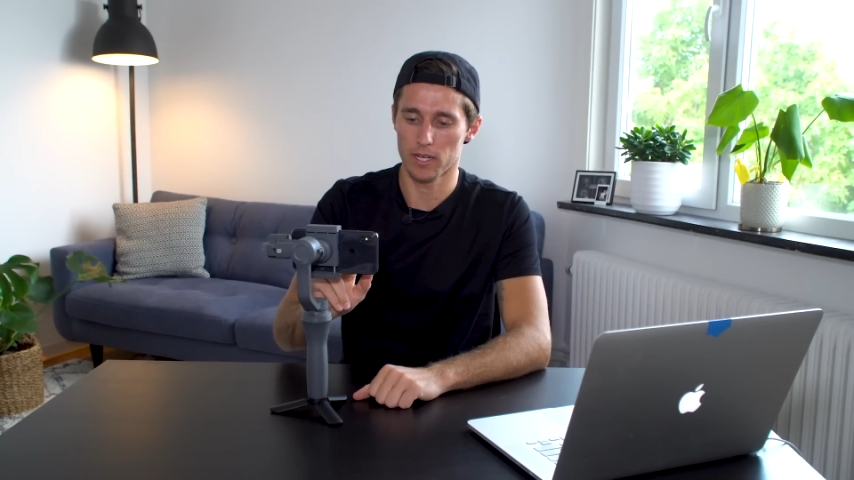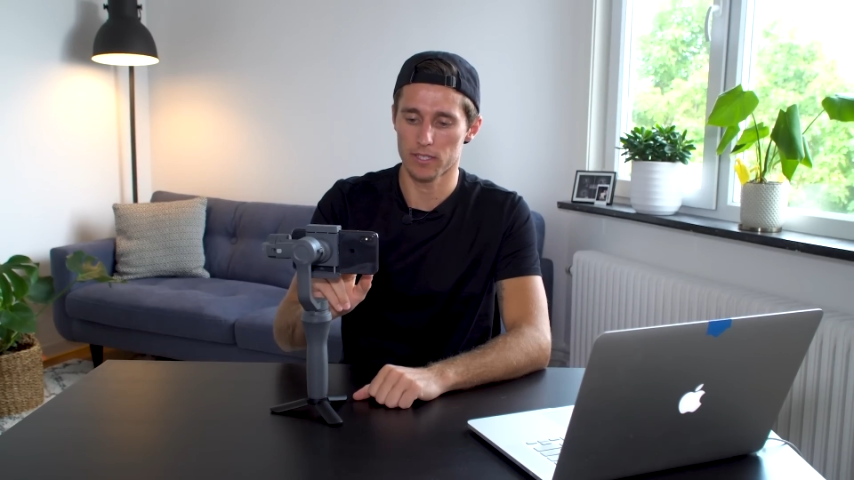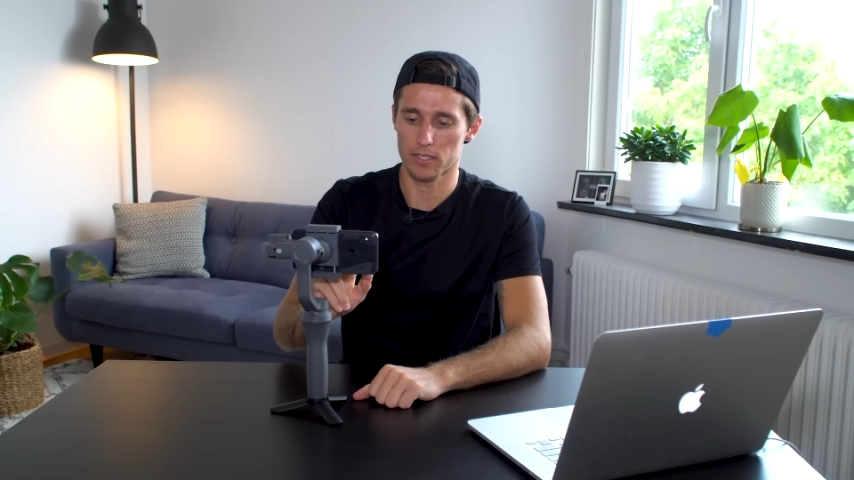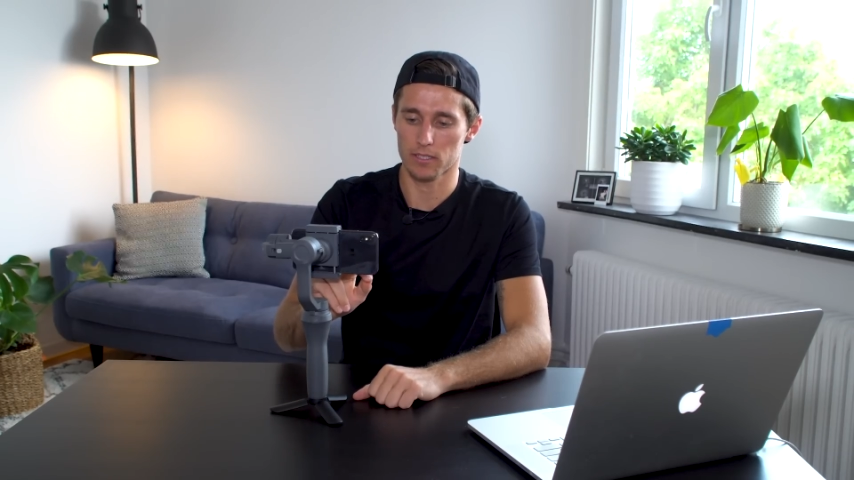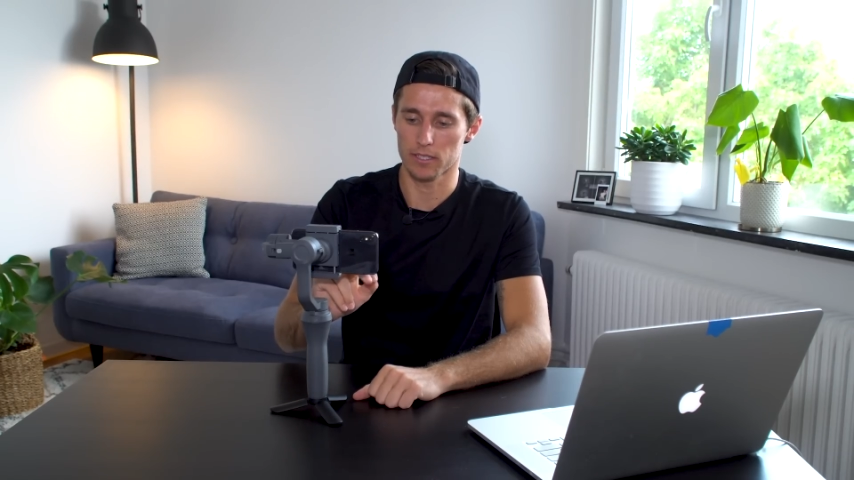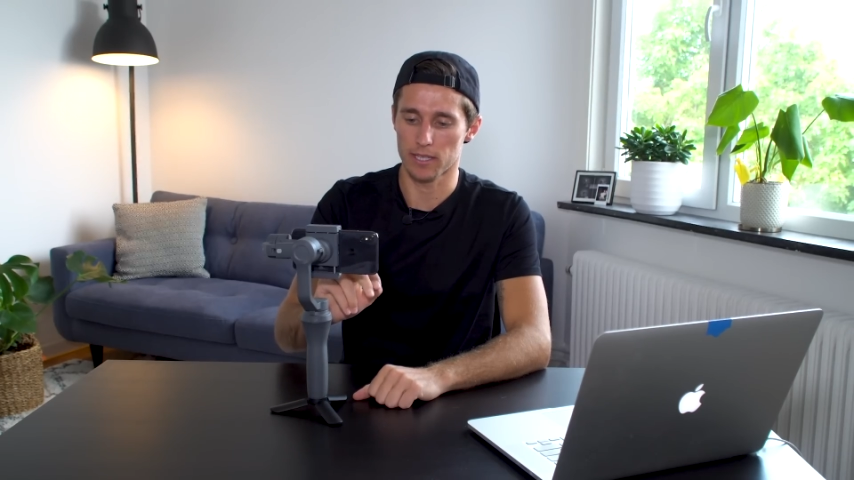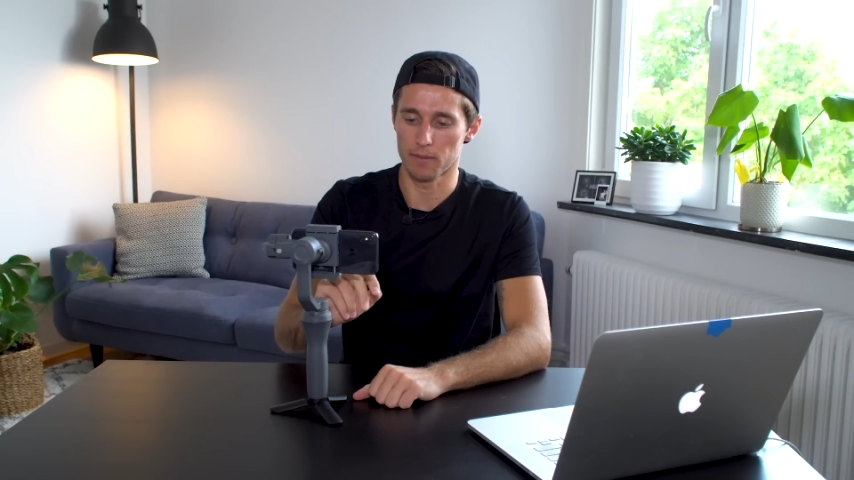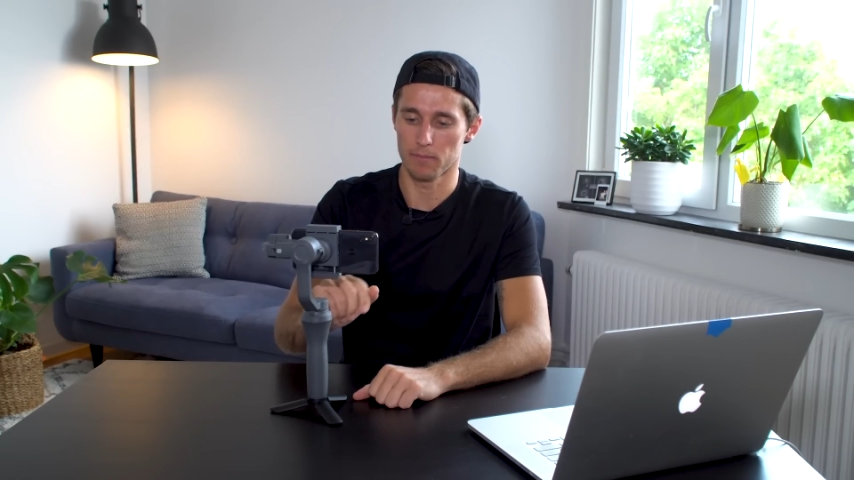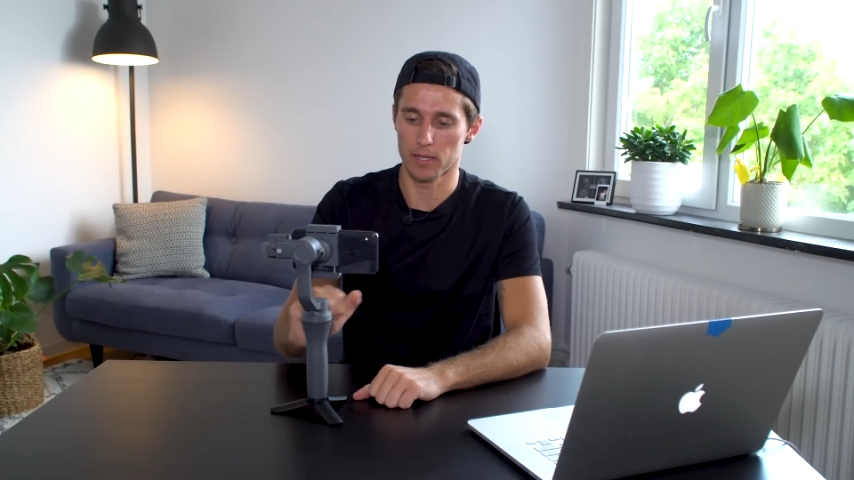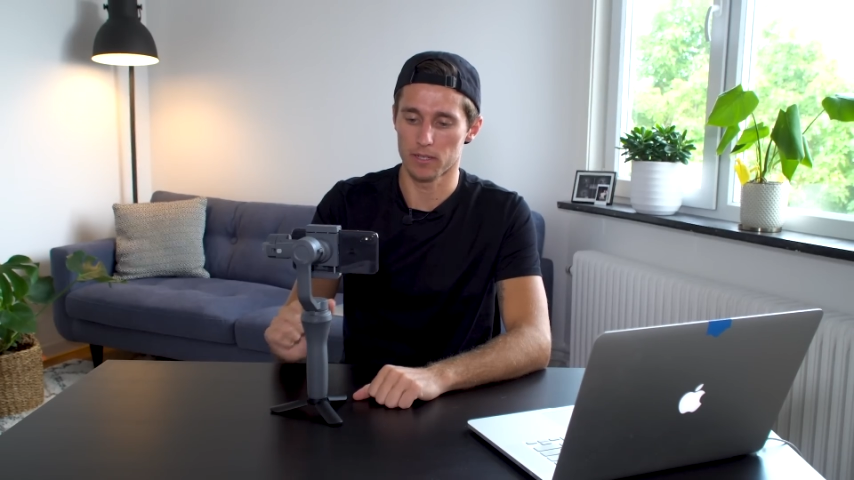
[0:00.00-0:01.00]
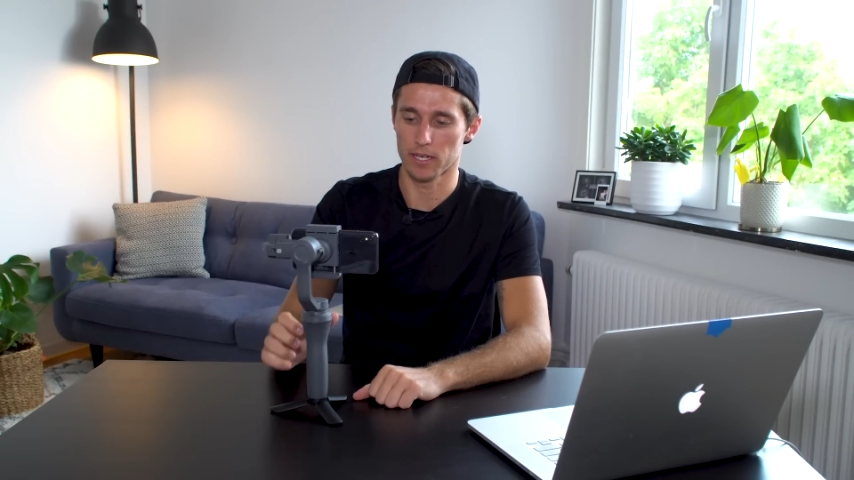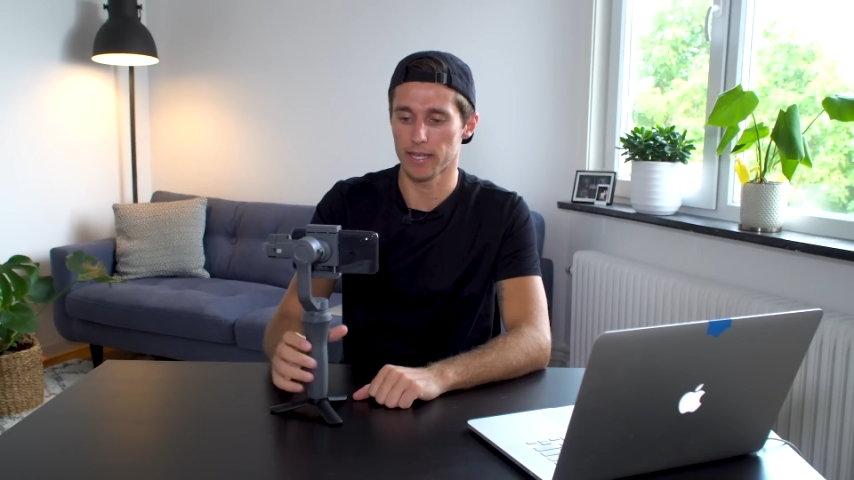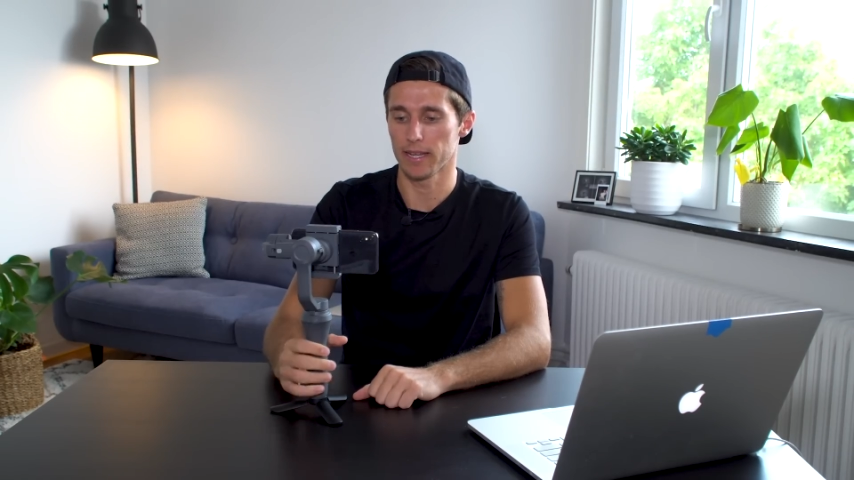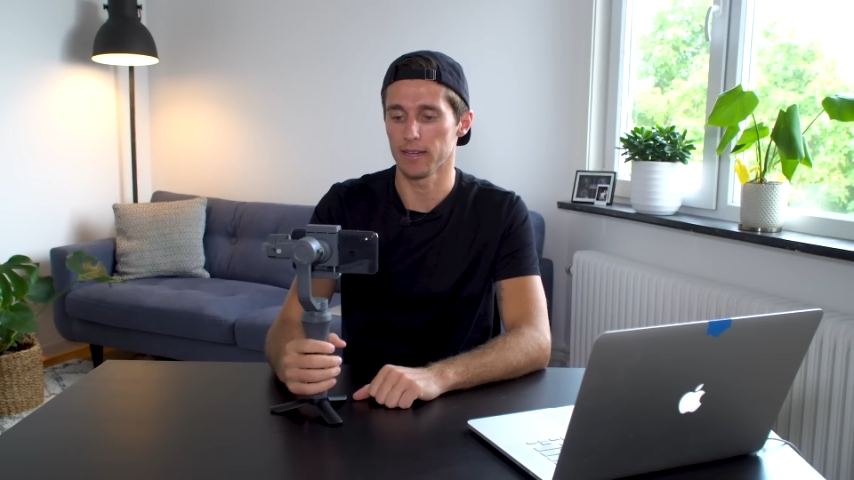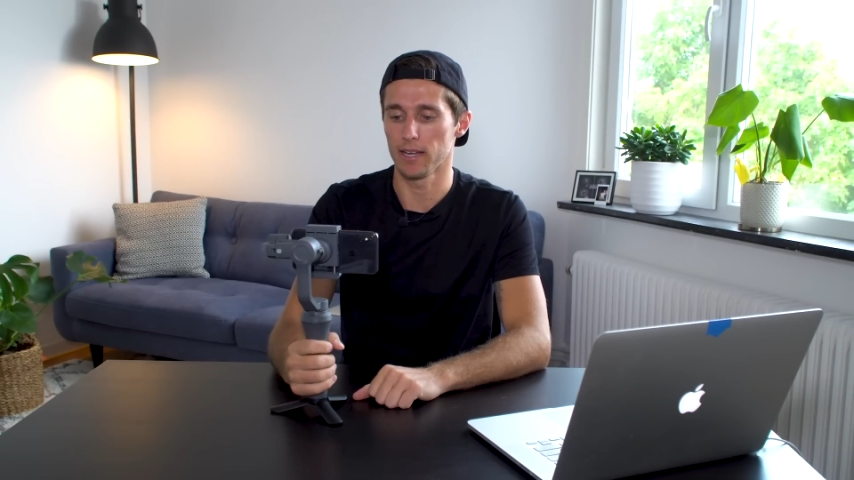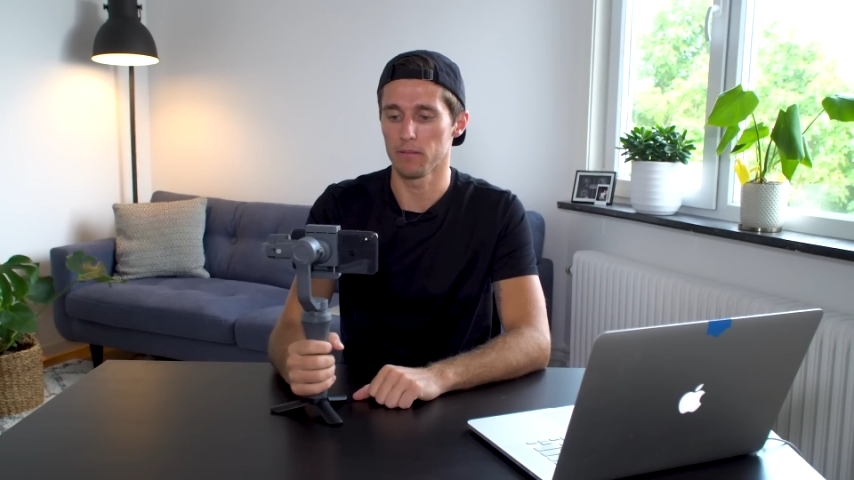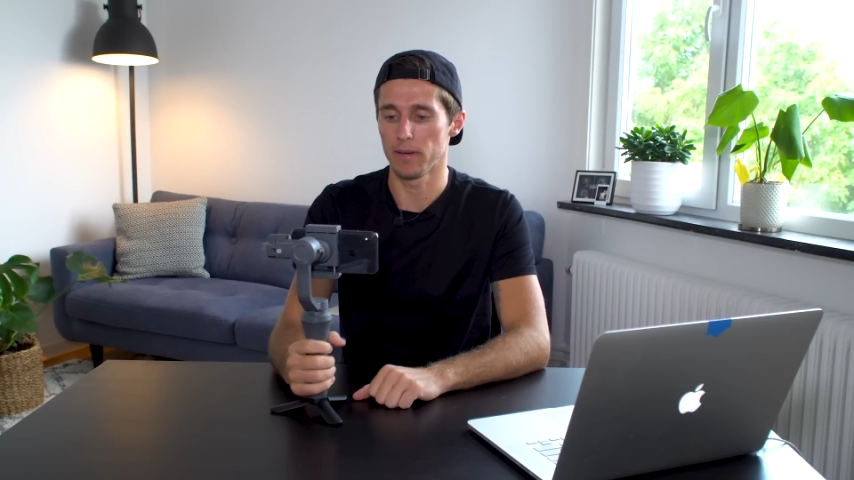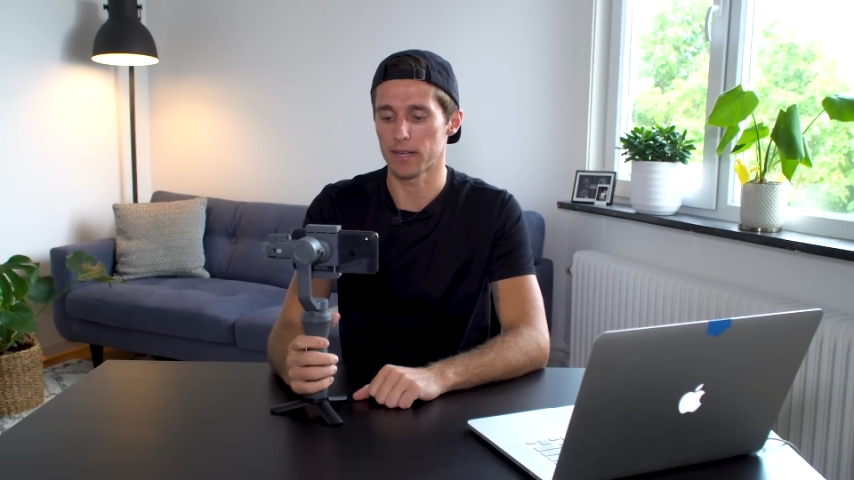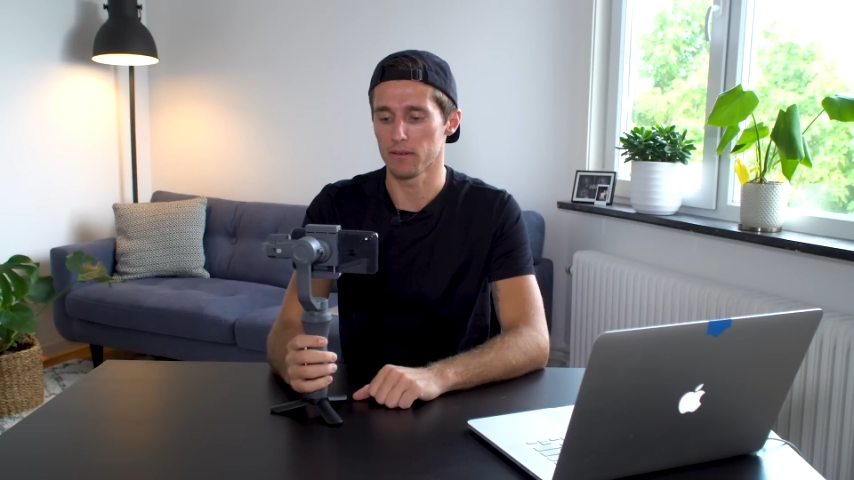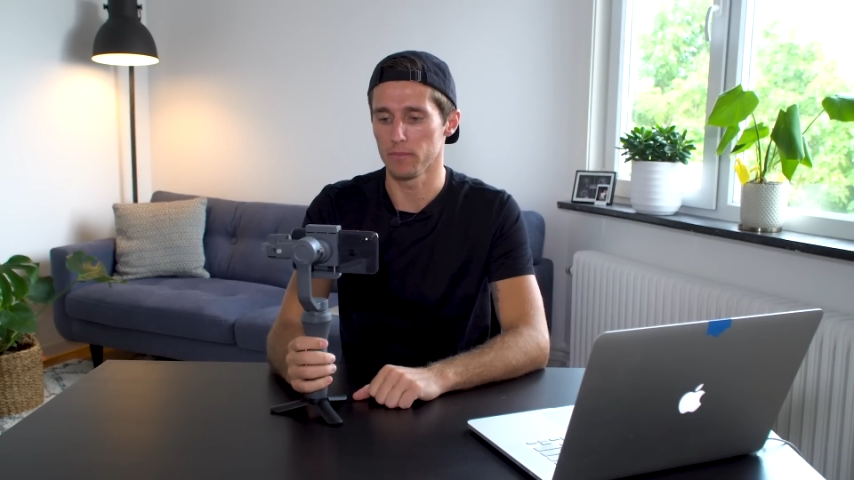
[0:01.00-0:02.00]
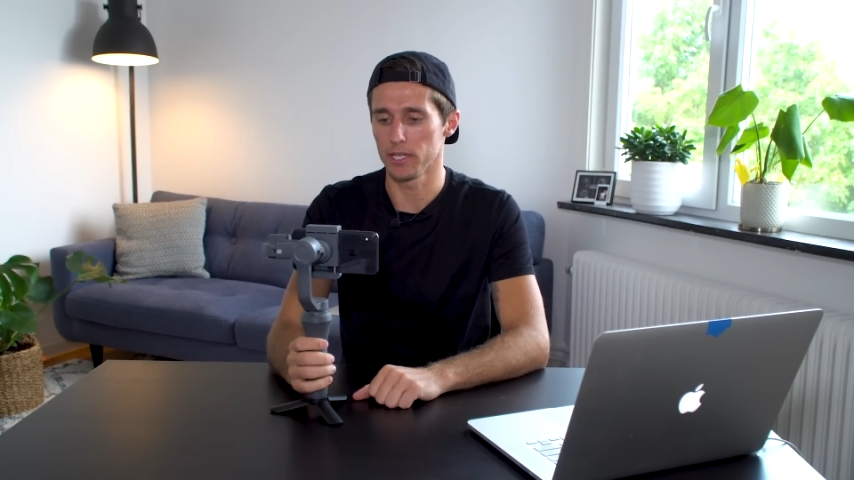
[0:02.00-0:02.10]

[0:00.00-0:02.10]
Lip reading: I just click that button again, and now I'm back in